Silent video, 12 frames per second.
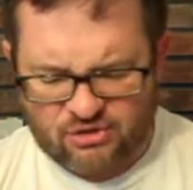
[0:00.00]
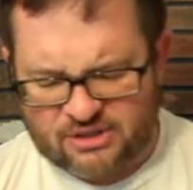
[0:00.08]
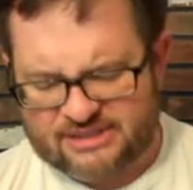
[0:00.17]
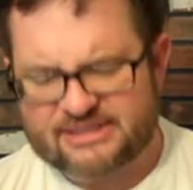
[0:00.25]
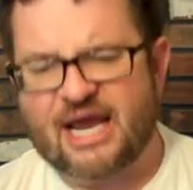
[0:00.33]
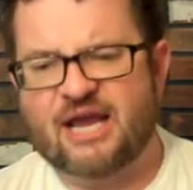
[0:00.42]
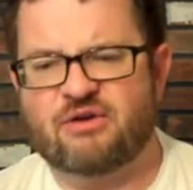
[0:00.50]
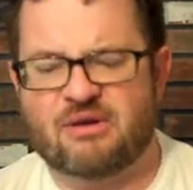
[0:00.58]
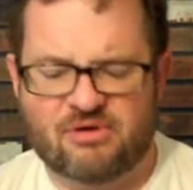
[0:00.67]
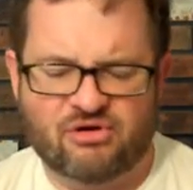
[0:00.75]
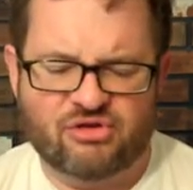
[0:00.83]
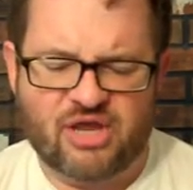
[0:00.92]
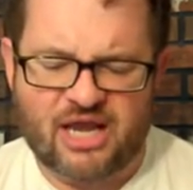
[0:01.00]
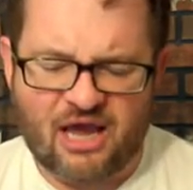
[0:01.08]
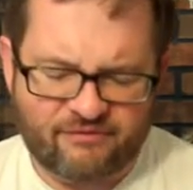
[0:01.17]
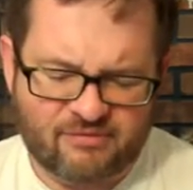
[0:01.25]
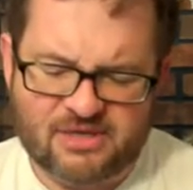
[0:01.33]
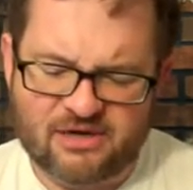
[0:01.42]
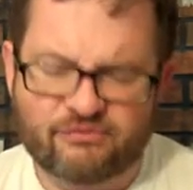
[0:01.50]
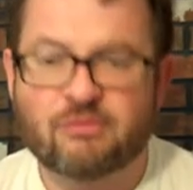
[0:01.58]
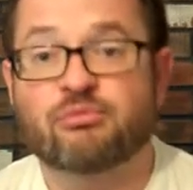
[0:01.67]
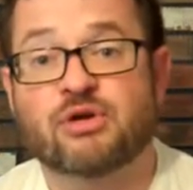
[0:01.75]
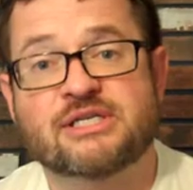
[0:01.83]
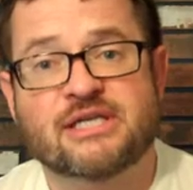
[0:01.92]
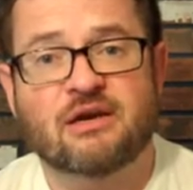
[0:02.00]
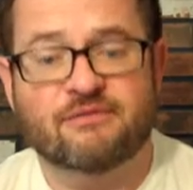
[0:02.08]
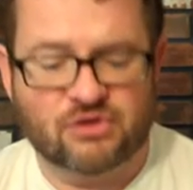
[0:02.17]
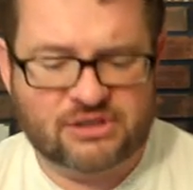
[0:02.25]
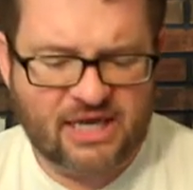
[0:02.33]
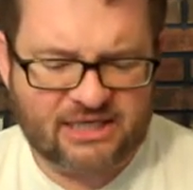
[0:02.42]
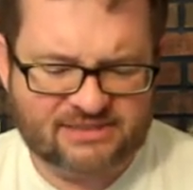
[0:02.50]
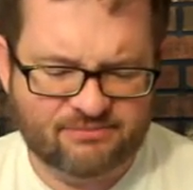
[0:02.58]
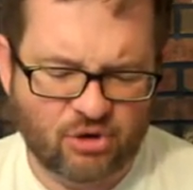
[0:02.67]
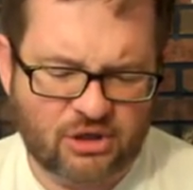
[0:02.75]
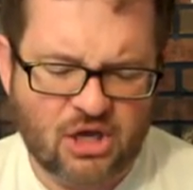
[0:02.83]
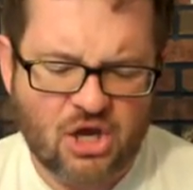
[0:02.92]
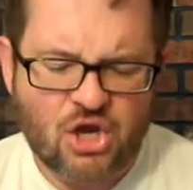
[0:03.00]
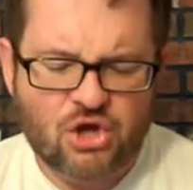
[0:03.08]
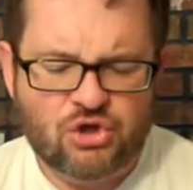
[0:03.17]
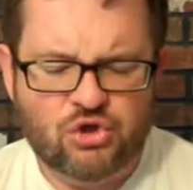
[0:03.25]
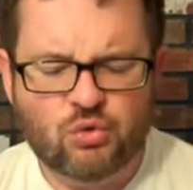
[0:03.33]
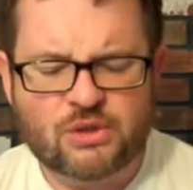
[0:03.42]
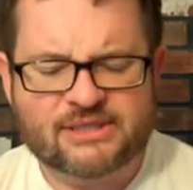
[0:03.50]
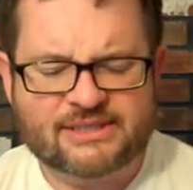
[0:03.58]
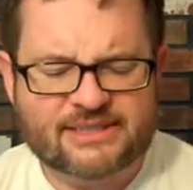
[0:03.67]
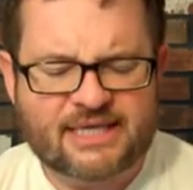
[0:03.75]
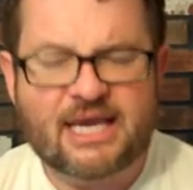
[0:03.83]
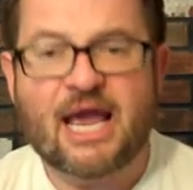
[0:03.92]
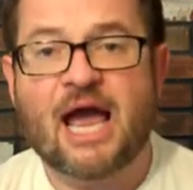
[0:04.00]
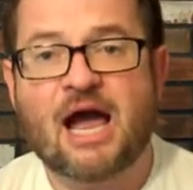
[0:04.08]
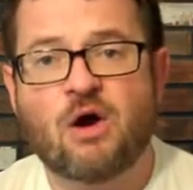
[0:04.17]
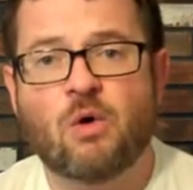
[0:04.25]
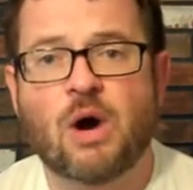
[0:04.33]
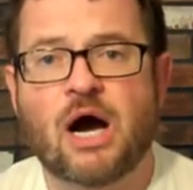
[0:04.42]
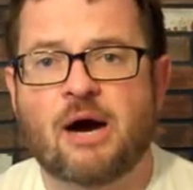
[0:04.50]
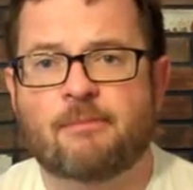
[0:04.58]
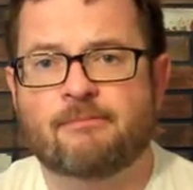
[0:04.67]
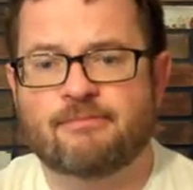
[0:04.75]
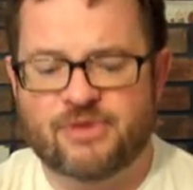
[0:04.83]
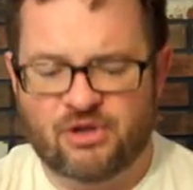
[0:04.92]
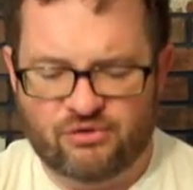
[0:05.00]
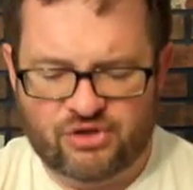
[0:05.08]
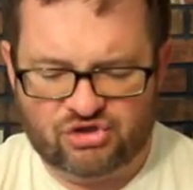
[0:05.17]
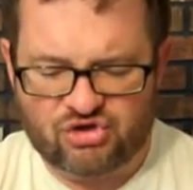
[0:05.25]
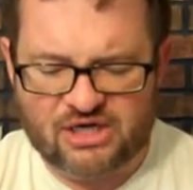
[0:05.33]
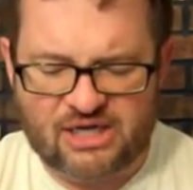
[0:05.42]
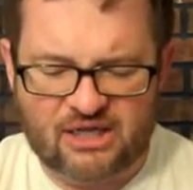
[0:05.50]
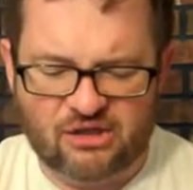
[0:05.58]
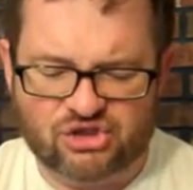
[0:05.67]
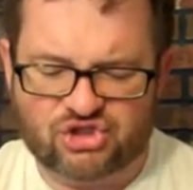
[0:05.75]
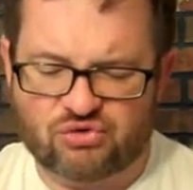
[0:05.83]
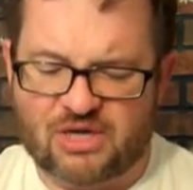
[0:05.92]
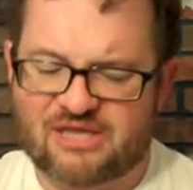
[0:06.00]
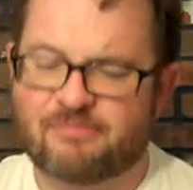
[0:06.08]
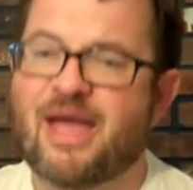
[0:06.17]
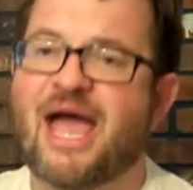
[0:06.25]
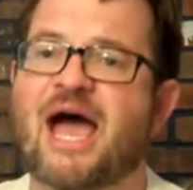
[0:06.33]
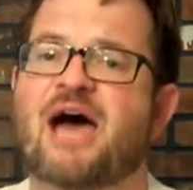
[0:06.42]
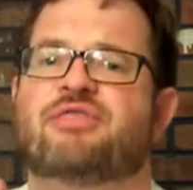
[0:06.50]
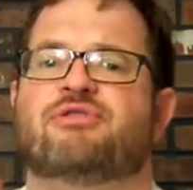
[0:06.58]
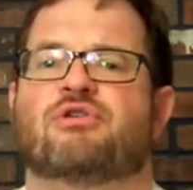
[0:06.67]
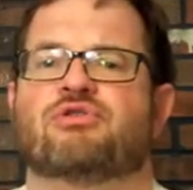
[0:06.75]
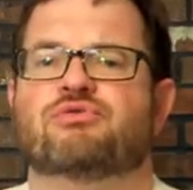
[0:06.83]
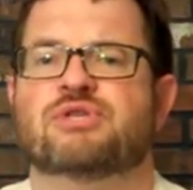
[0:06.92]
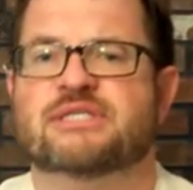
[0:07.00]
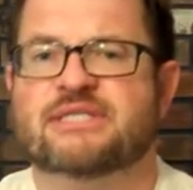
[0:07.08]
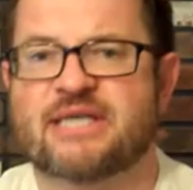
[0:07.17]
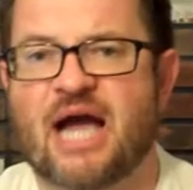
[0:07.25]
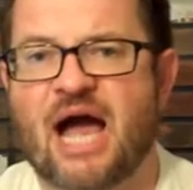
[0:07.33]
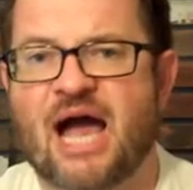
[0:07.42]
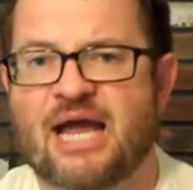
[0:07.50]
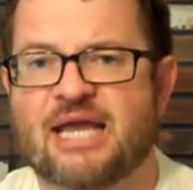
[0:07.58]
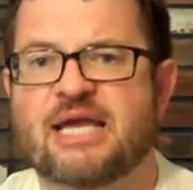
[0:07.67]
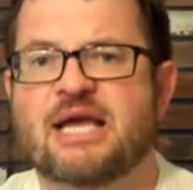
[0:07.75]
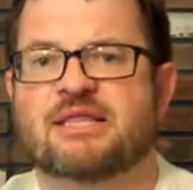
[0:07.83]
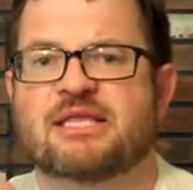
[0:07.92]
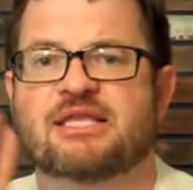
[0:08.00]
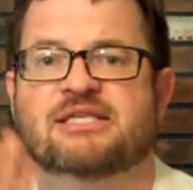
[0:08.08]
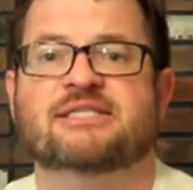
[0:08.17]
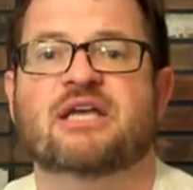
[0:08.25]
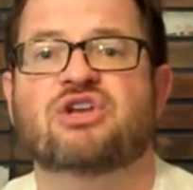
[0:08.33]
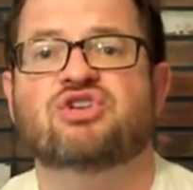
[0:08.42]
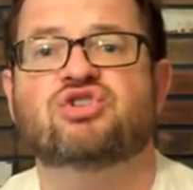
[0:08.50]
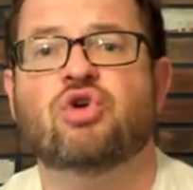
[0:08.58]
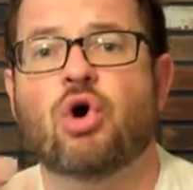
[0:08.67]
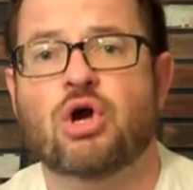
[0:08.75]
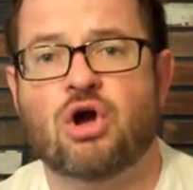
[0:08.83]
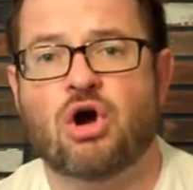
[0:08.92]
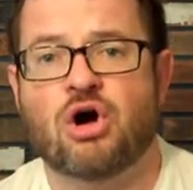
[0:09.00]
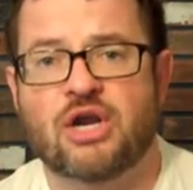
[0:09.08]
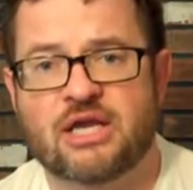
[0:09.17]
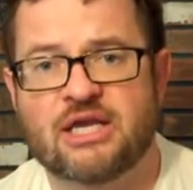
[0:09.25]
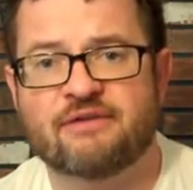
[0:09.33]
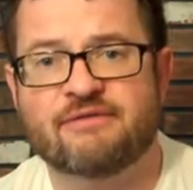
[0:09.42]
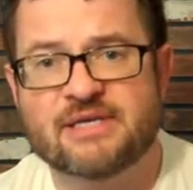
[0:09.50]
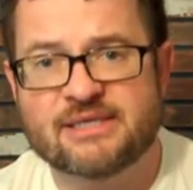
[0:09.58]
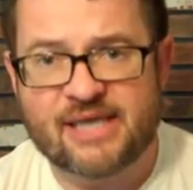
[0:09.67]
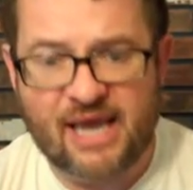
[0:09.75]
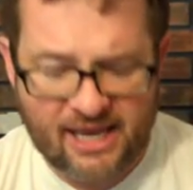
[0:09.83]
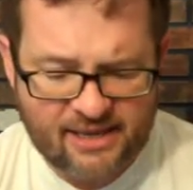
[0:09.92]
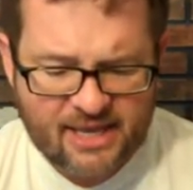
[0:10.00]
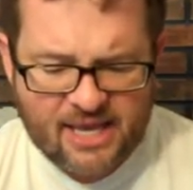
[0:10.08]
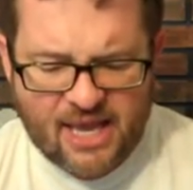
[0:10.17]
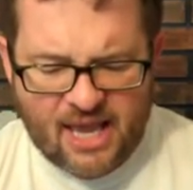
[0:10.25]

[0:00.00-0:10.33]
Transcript: So on this diagram here that I got from a different printing of your textbook, you can see how, um, you know, they're trying to illustrate the path through the sky that the sun took on a given day,